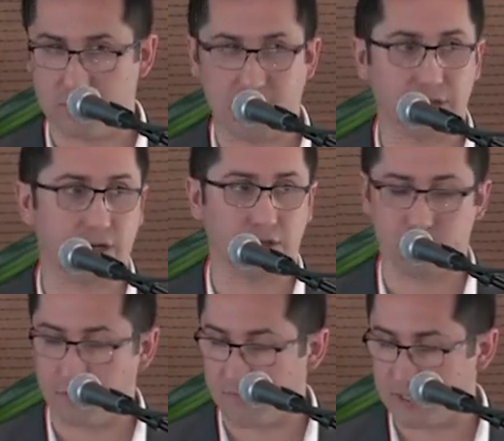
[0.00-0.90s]
the
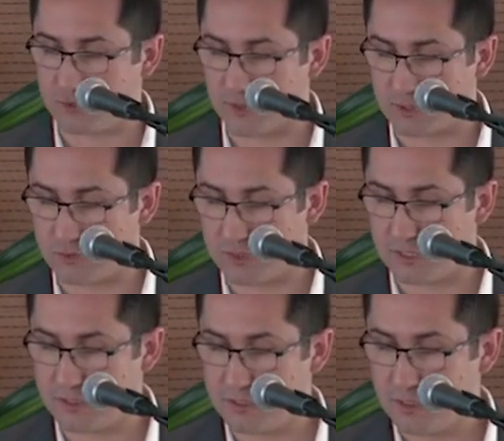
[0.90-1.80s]
other vice
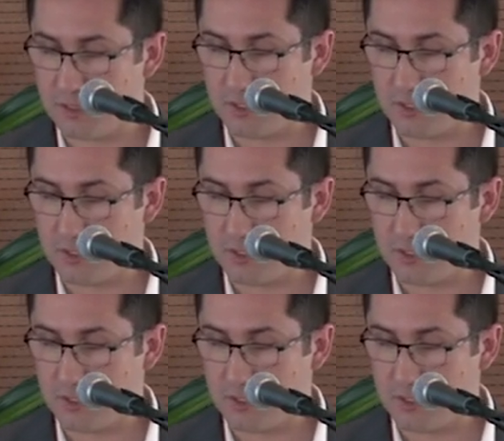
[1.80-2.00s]
rectories,